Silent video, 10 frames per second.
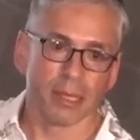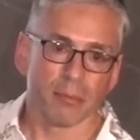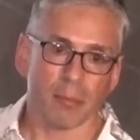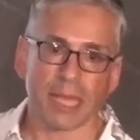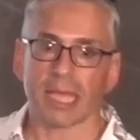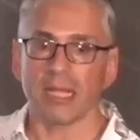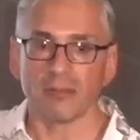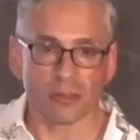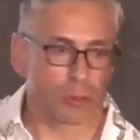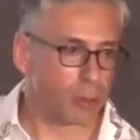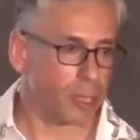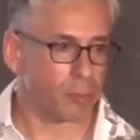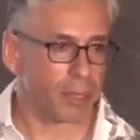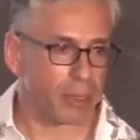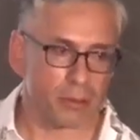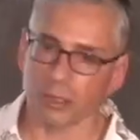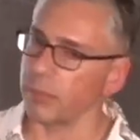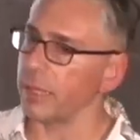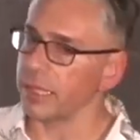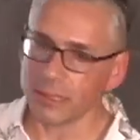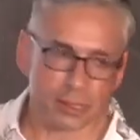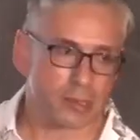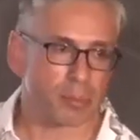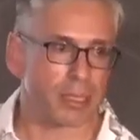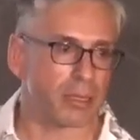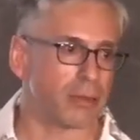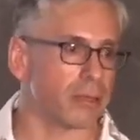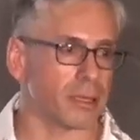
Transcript: make inventory appear, you can make it disappear.